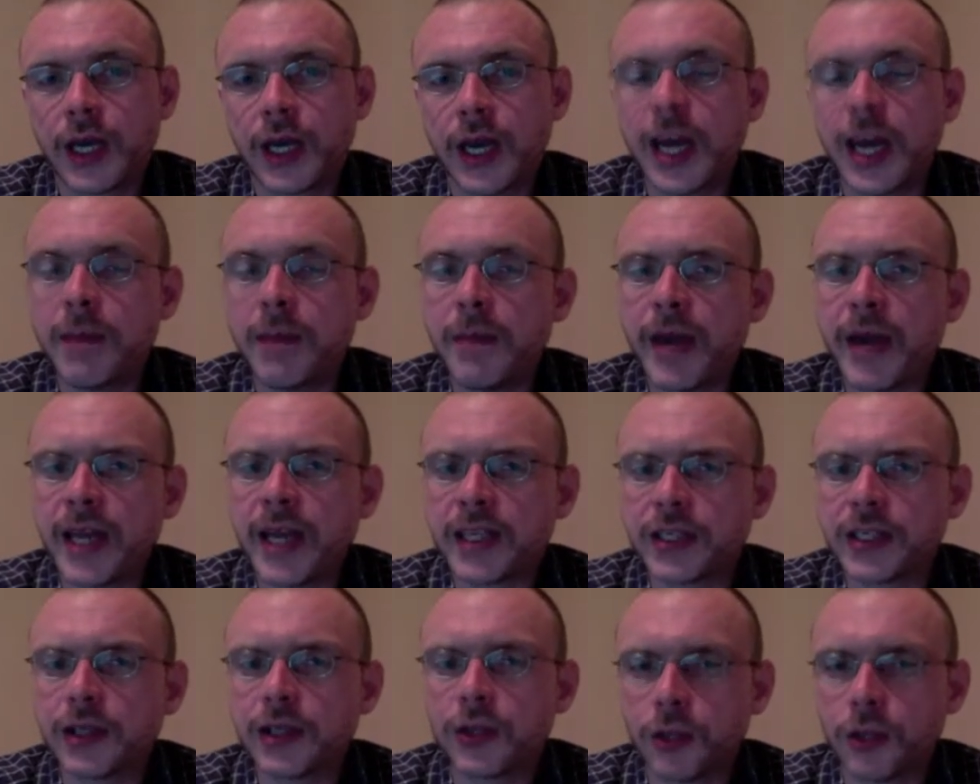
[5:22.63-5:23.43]
It
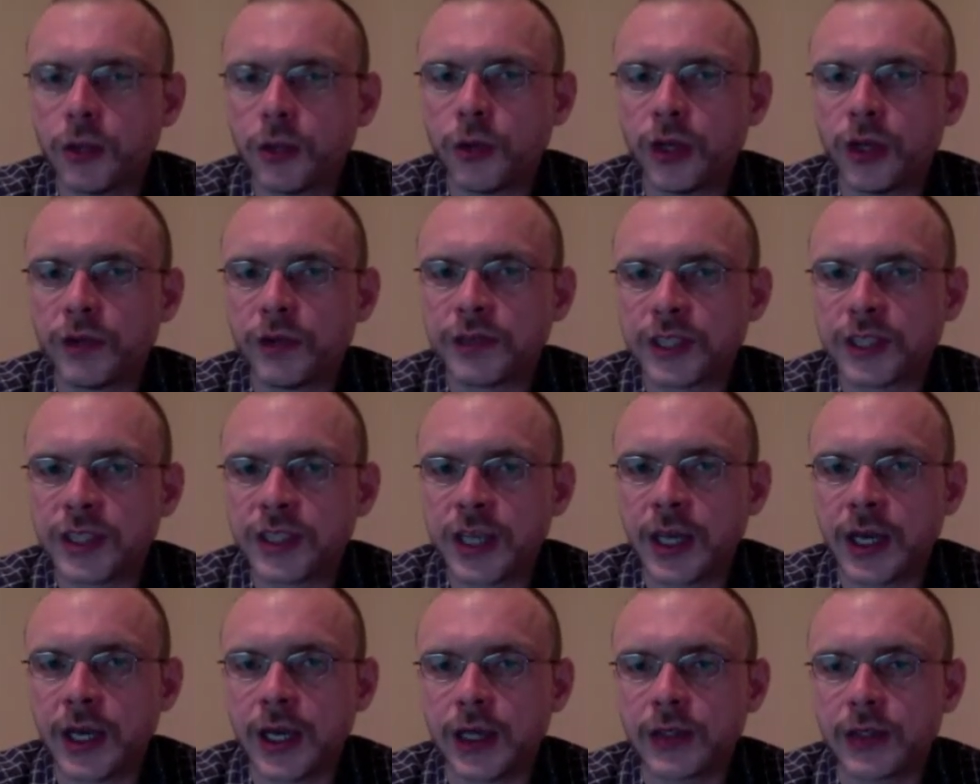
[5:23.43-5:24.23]
makes intuitive
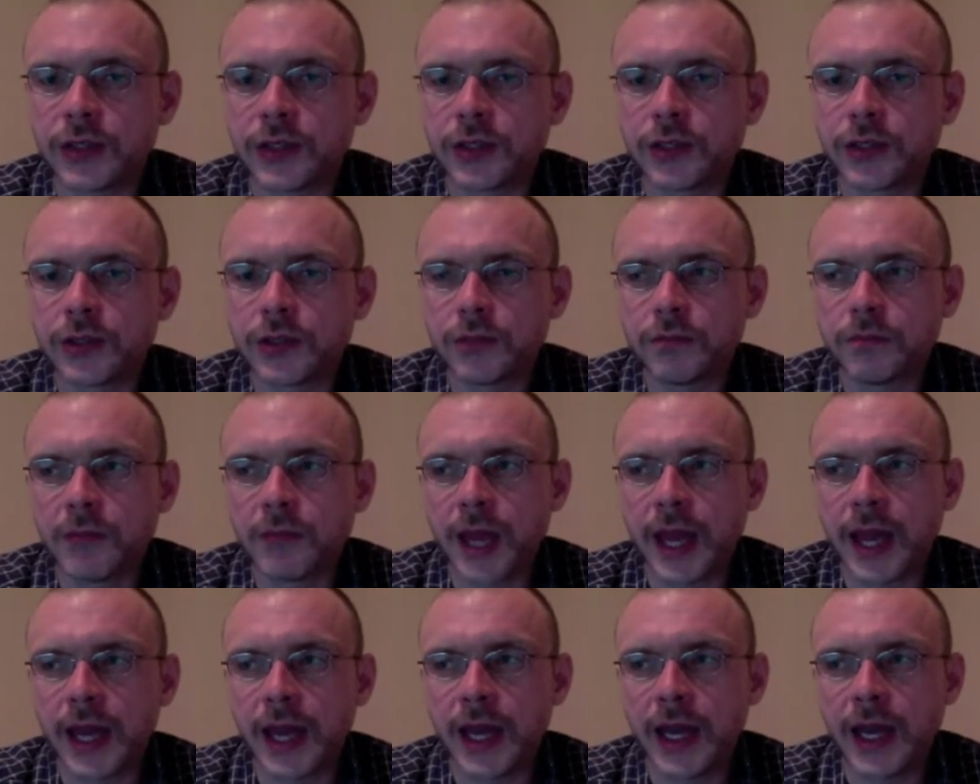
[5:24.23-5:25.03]
sense,
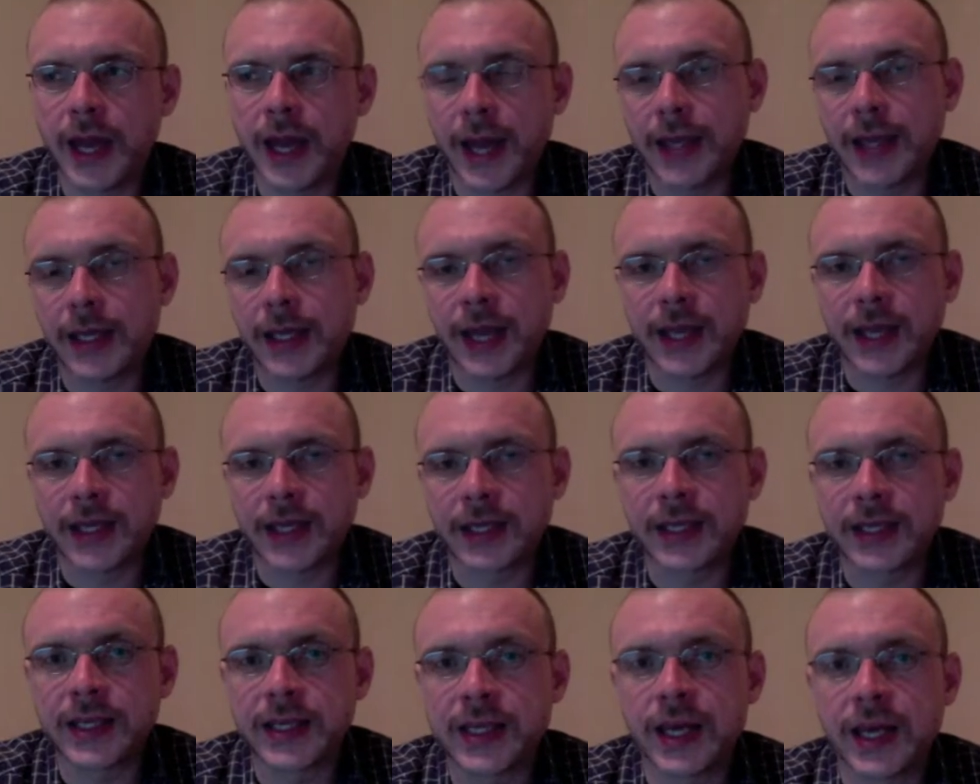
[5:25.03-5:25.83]
and I
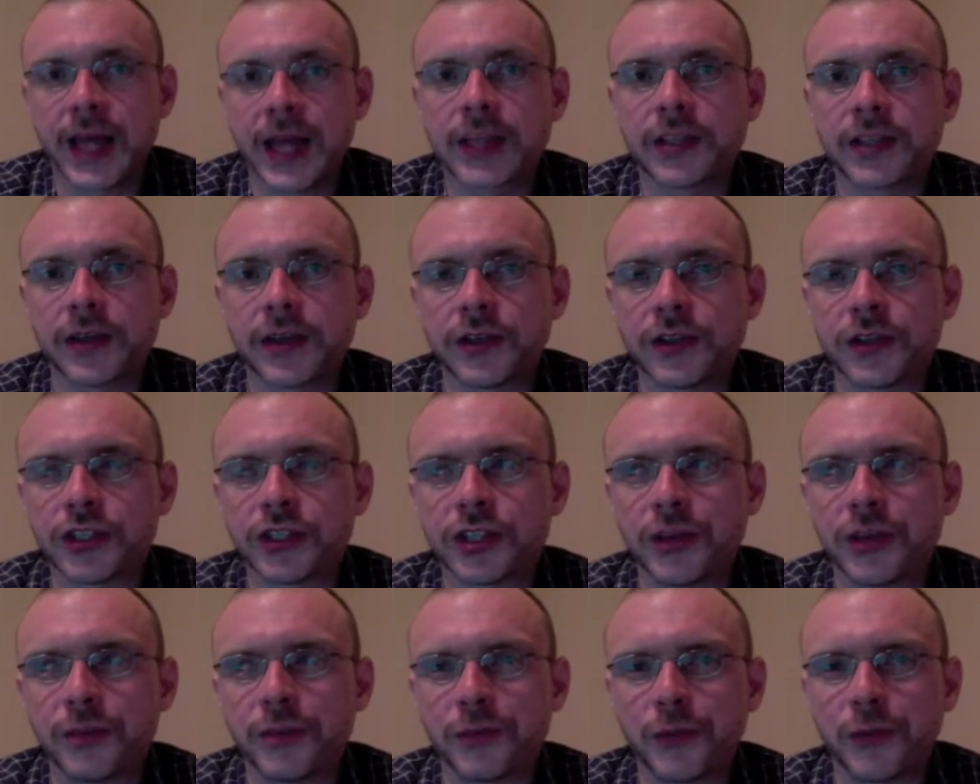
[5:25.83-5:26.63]
guess on
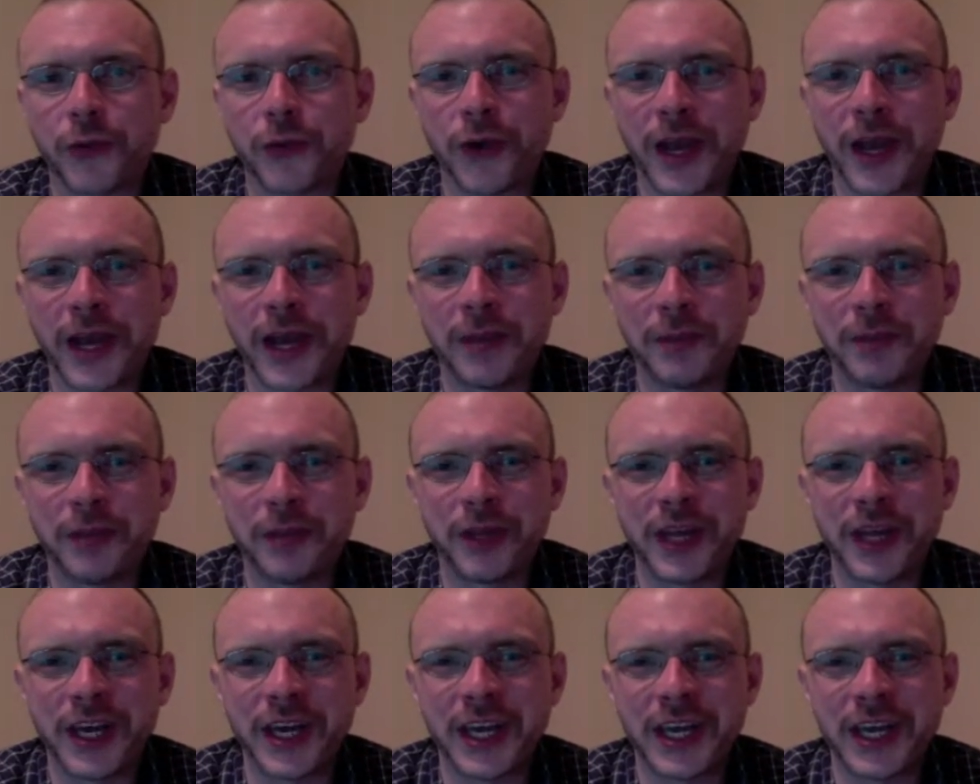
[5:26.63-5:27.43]
some grand
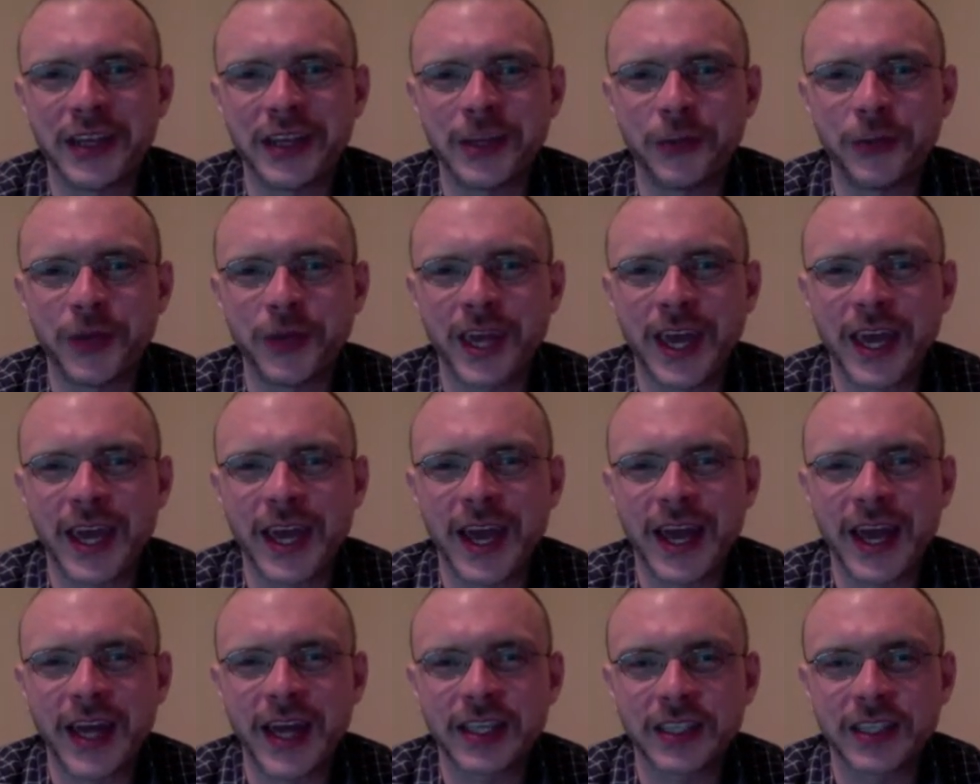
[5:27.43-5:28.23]
plane that we
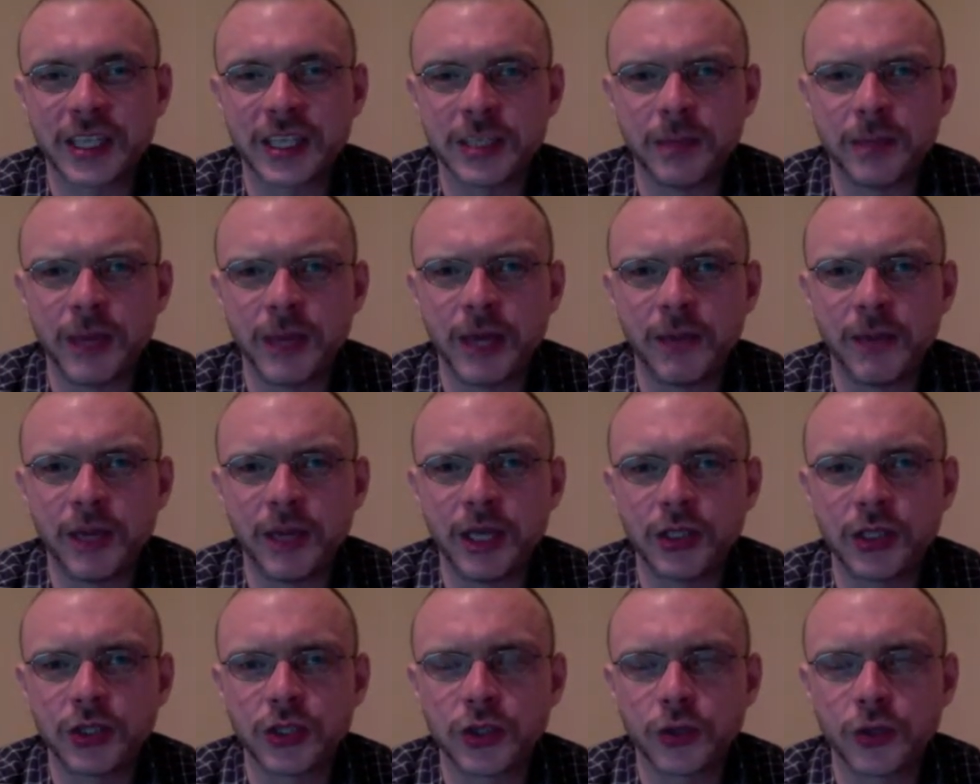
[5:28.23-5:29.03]
can't access,
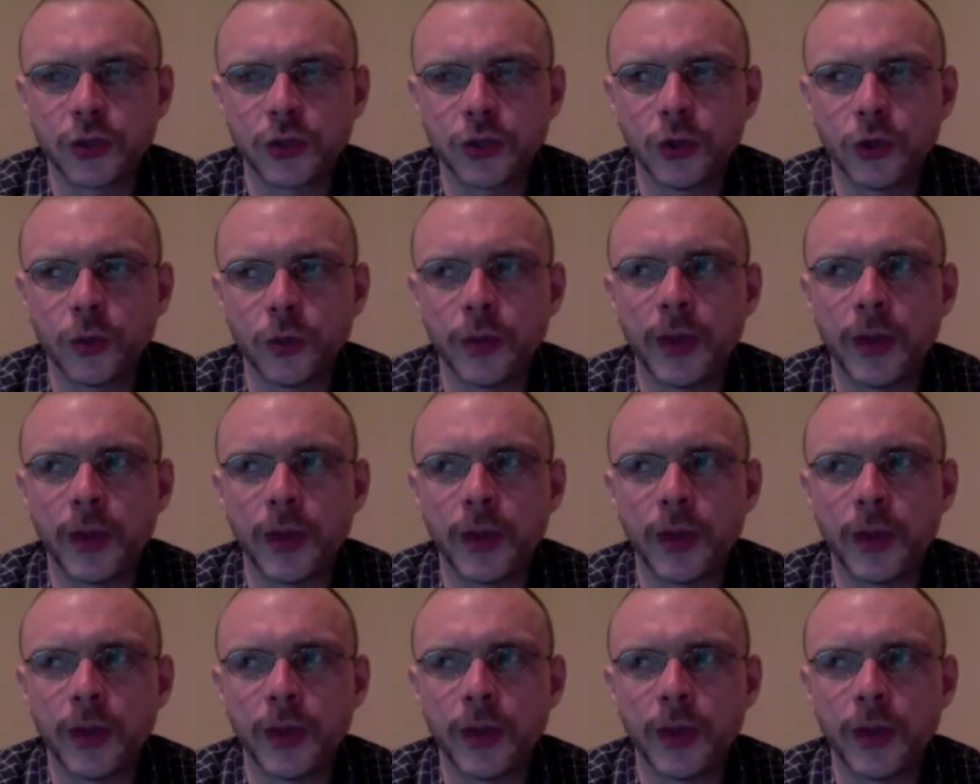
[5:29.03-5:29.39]
maybe it's true.